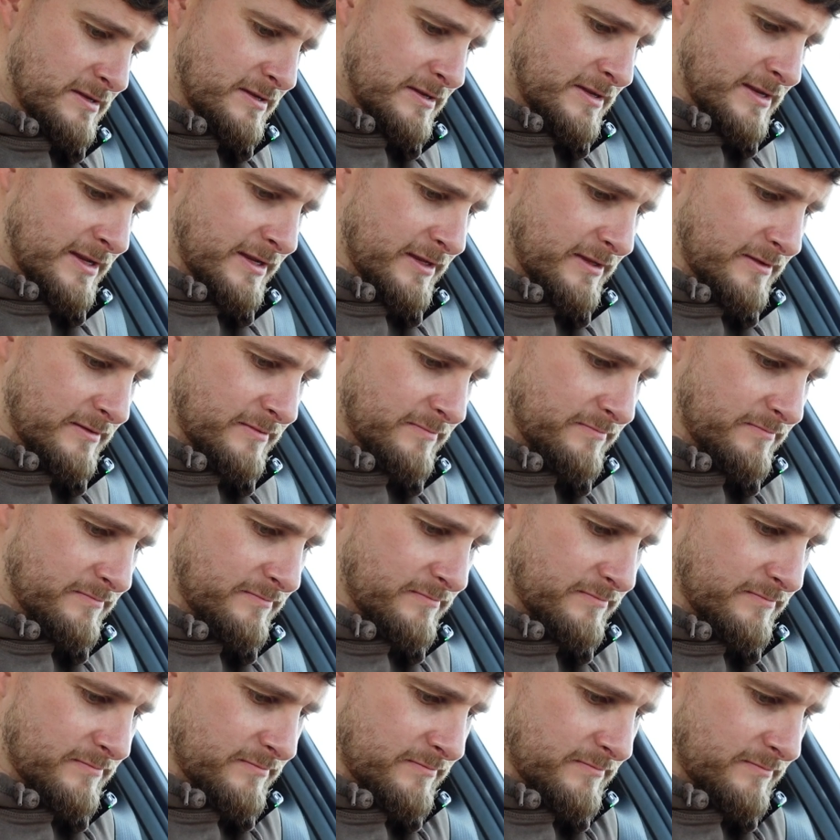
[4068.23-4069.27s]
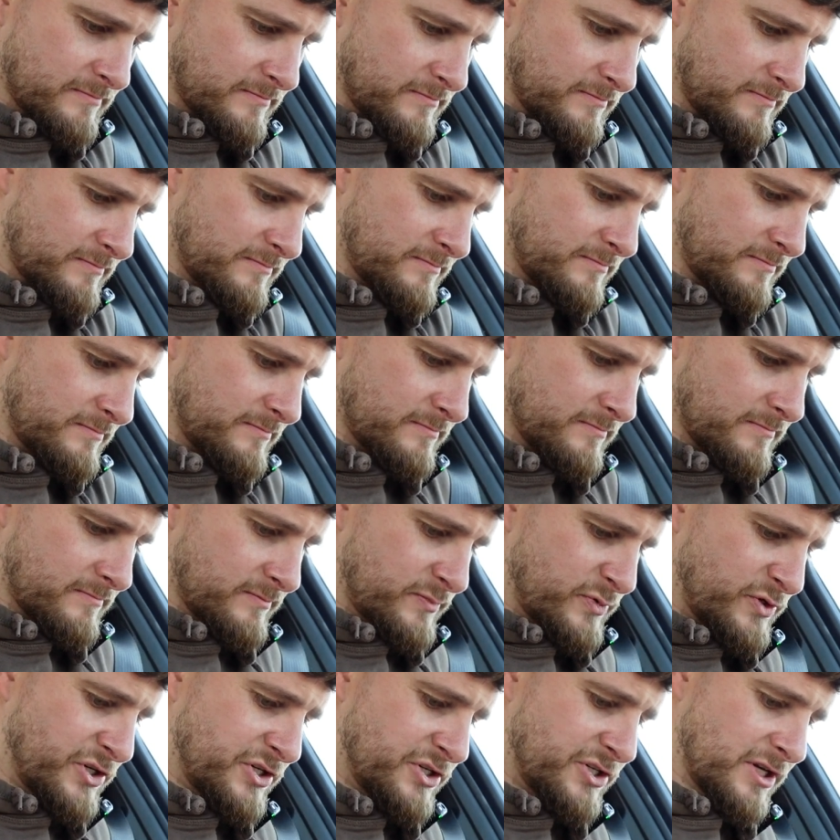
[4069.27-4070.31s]
Like,
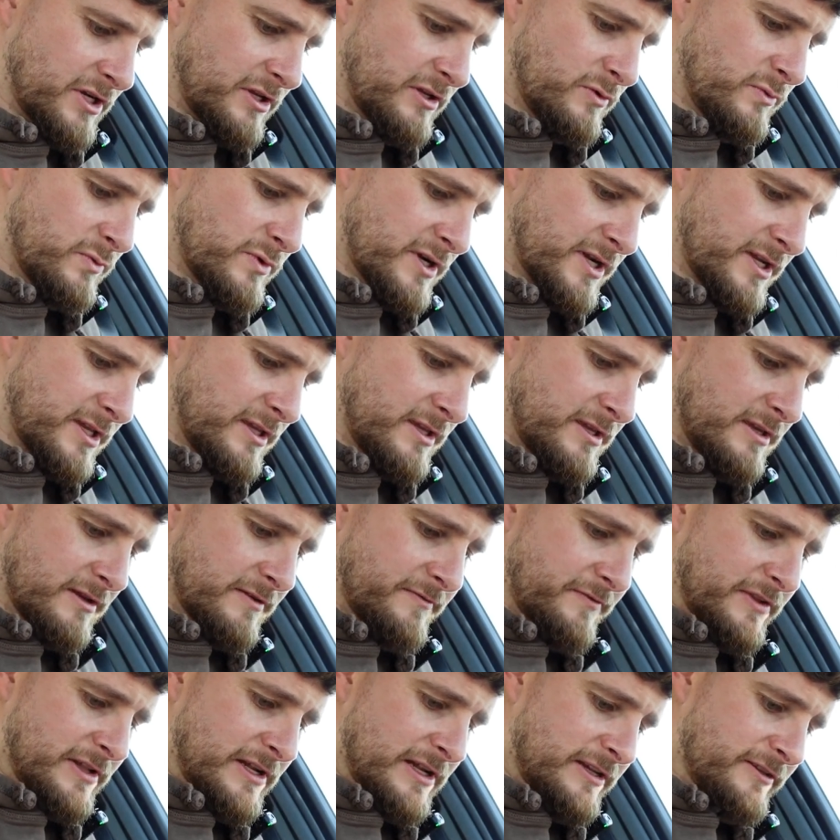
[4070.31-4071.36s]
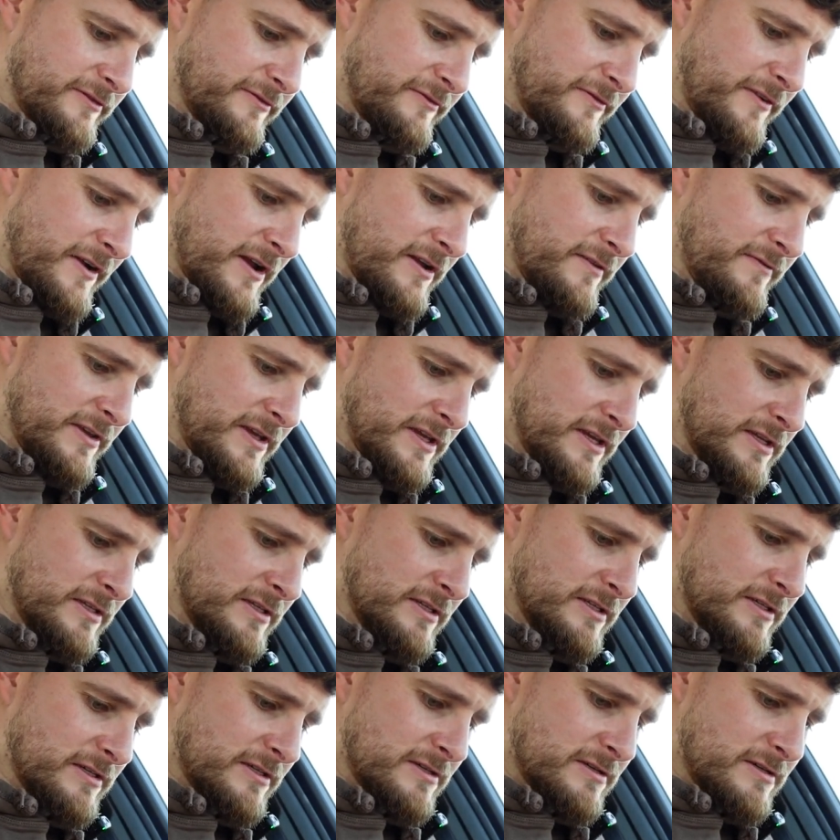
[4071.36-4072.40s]
appreciate you working here for the last 5
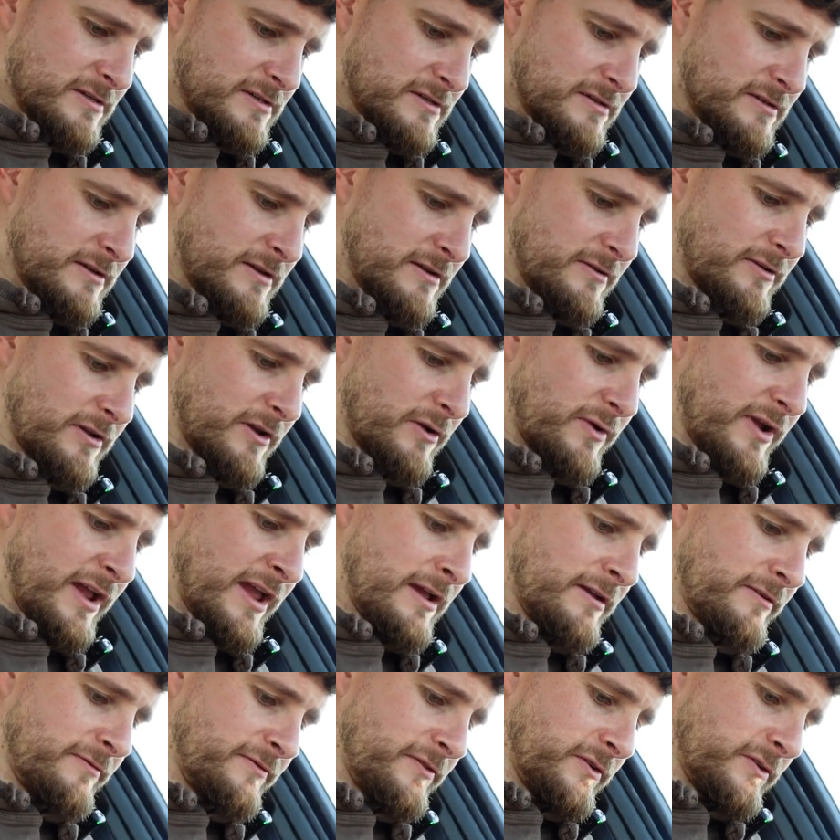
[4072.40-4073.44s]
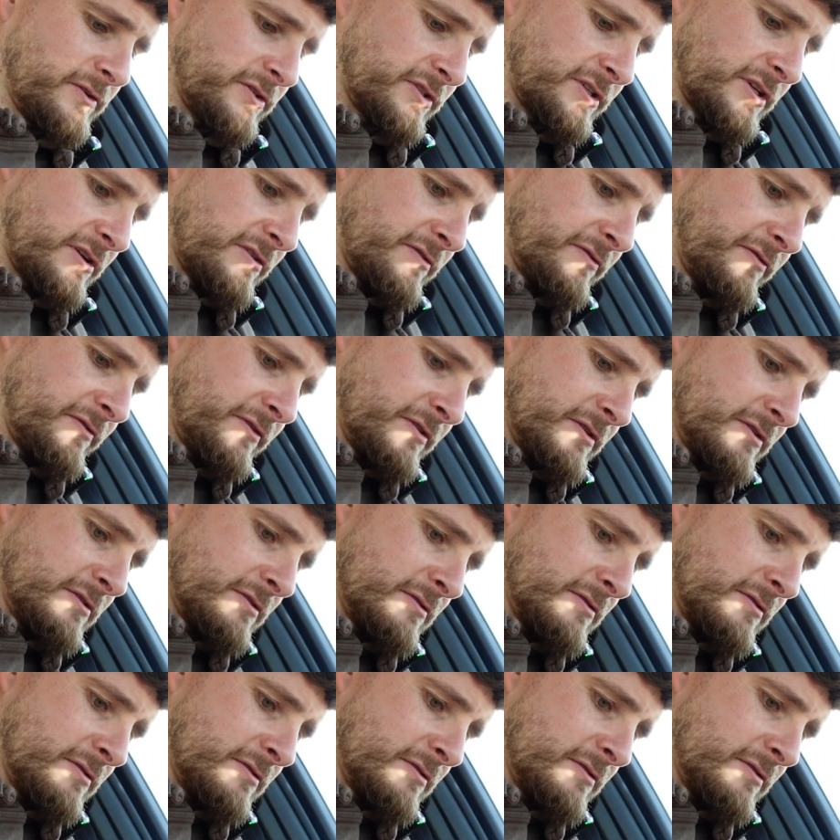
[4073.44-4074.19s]
years. Now go F yourself.